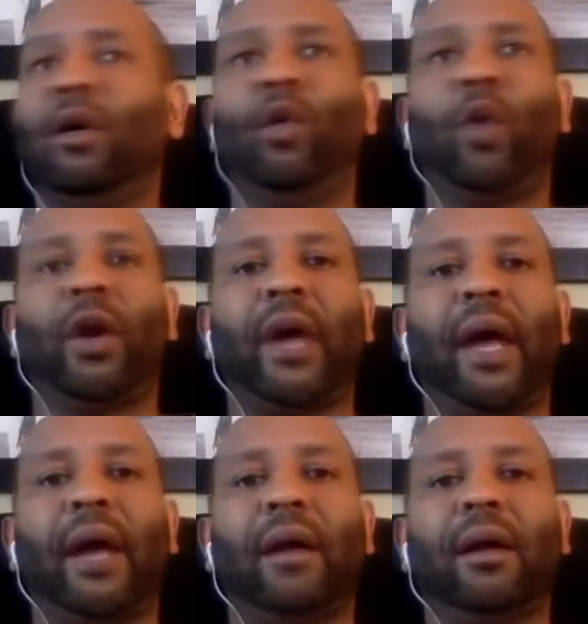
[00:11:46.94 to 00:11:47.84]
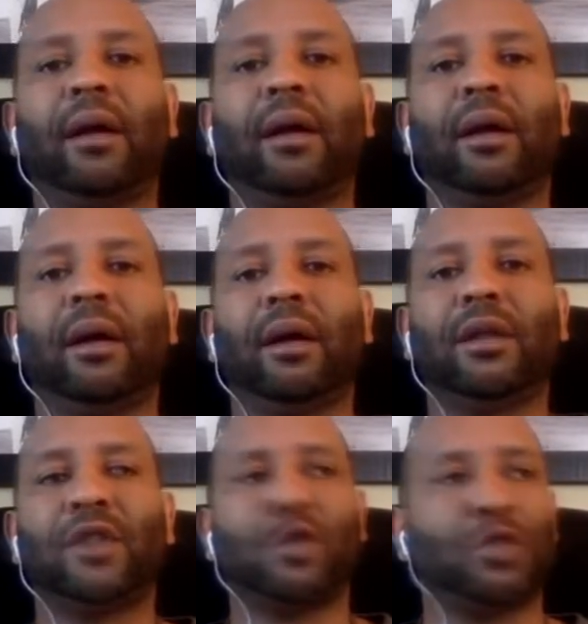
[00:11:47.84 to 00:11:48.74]
who work at
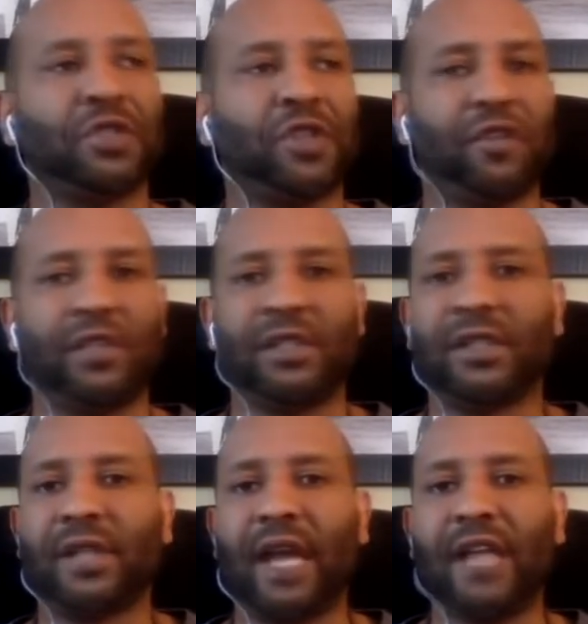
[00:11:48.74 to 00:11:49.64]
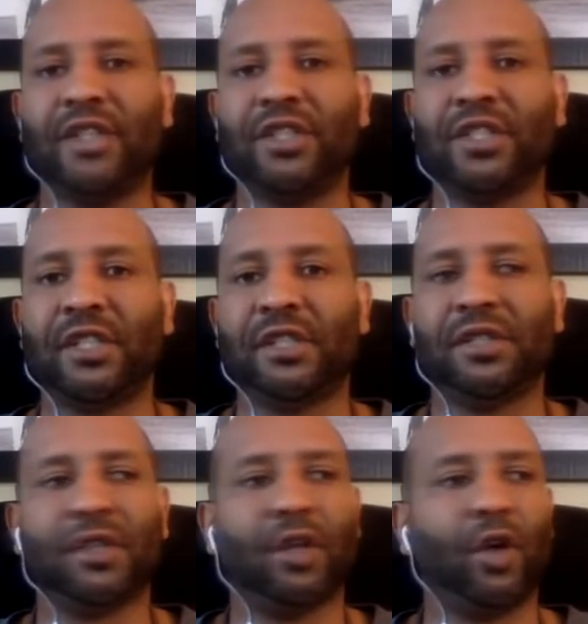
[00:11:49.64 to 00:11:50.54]
social service
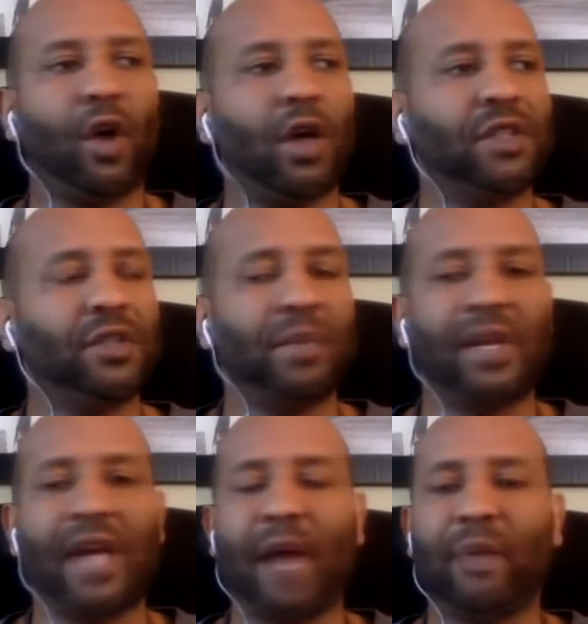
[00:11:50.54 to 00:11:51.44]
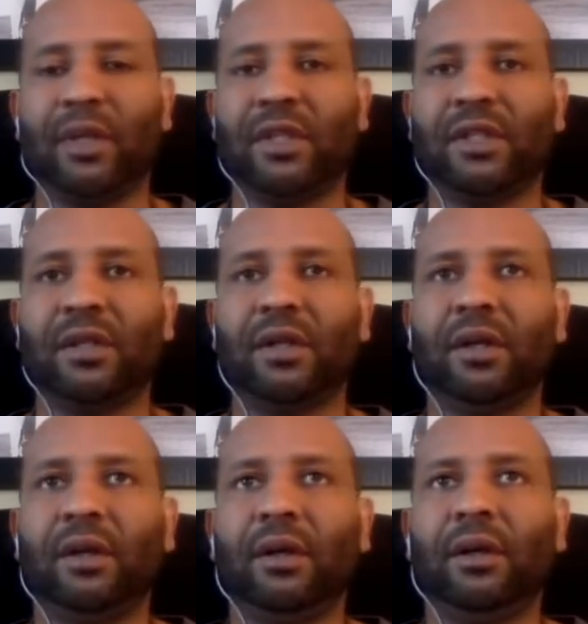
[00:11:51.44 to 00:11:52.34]
agencies across Minneapolis
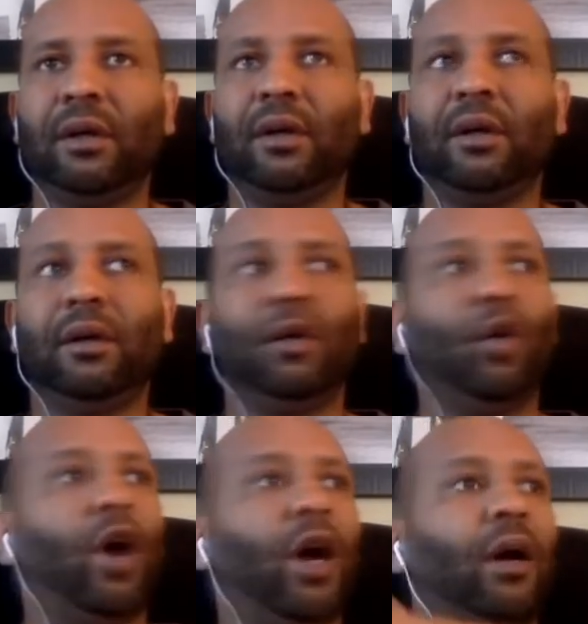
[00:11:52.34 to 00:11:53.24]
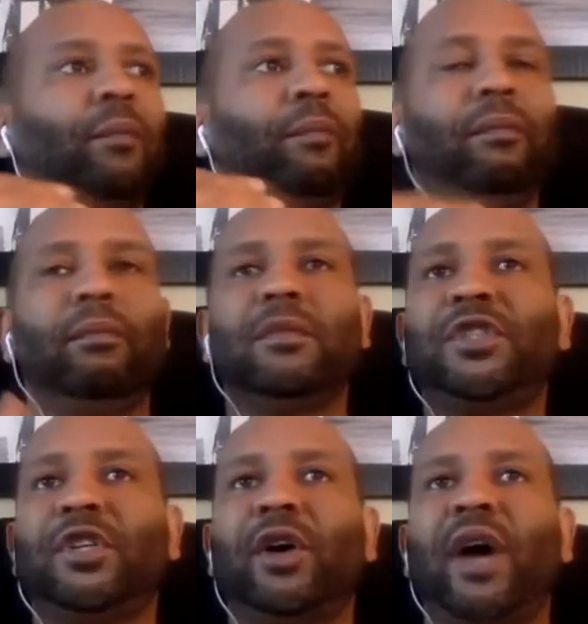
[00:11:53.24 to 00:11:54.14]
who are
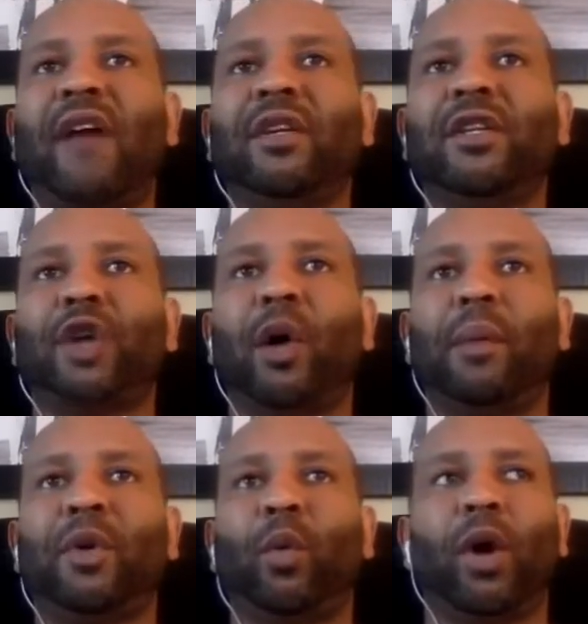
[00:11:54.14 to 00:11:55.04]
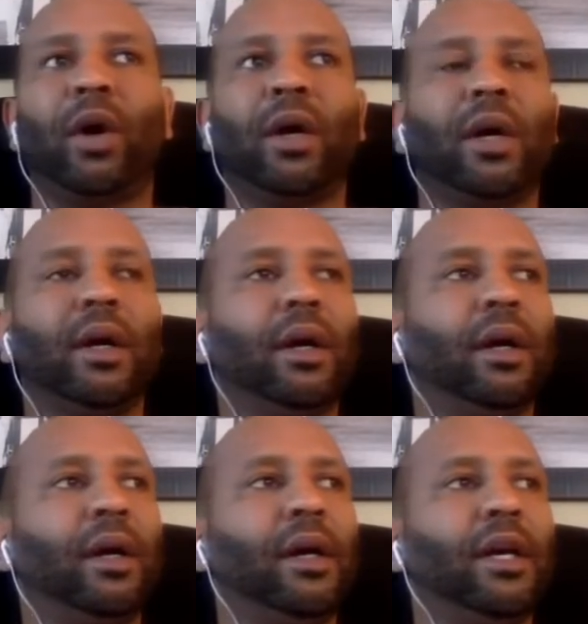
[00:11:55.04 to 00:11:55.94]
still having to show up to work
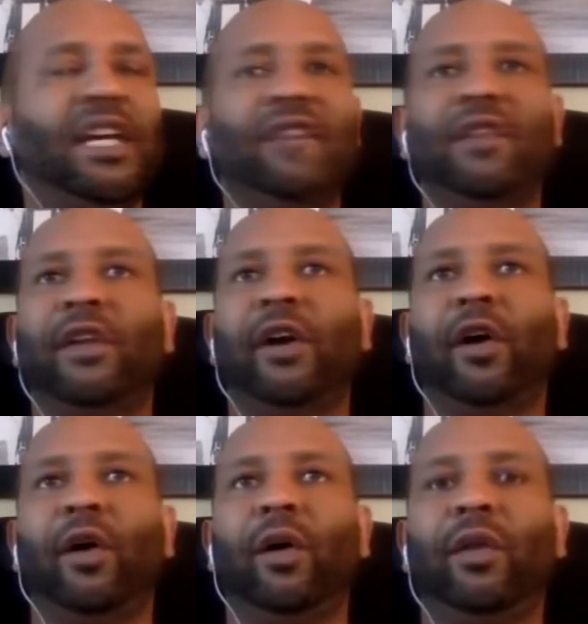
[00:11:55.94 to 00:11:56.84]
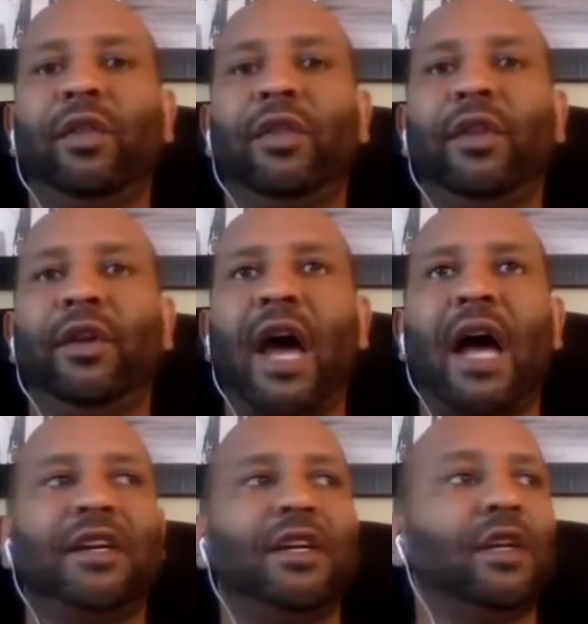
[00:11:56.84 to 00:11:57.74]
even though they're
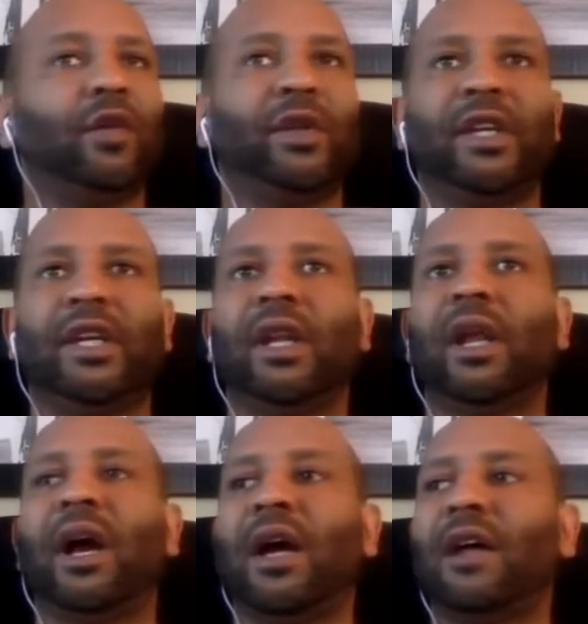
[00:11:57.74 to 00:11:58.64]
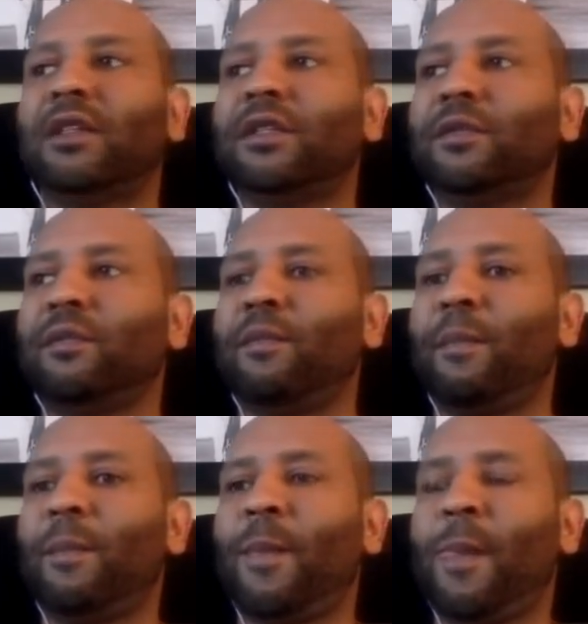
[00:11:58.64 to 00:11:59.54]
not dealing with any clients.
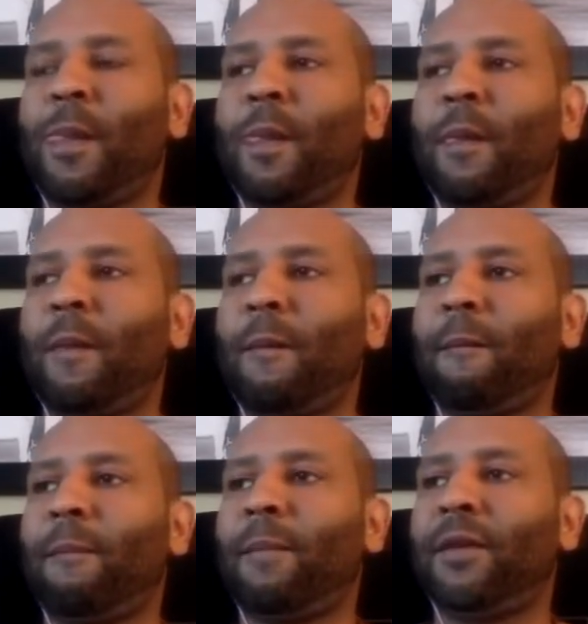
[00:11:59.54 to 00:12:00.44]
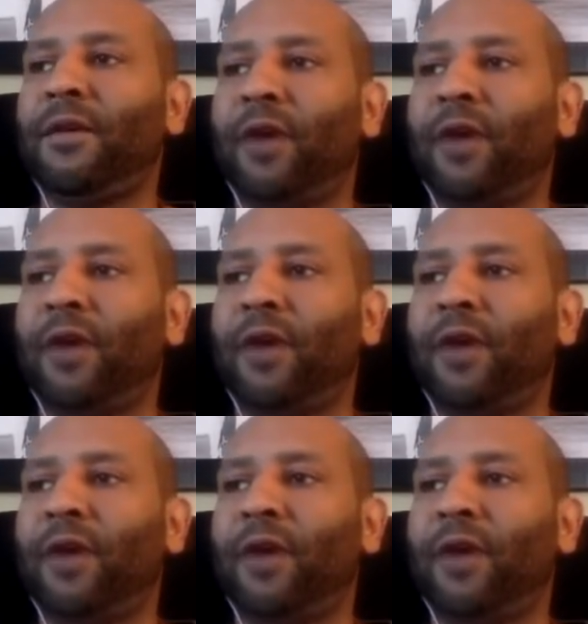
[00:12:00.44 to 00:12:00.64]
You